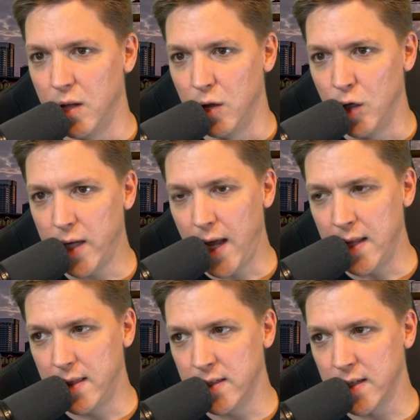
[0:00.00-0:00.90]
look
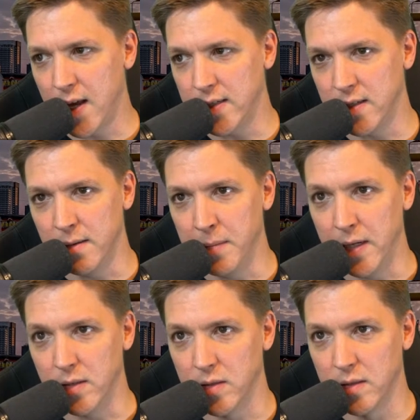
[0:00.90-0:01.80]
at this guy's
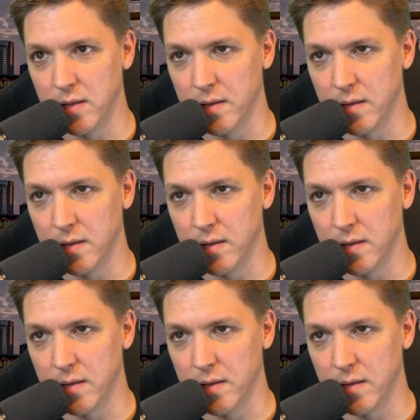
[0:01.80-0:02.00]
thumbnails.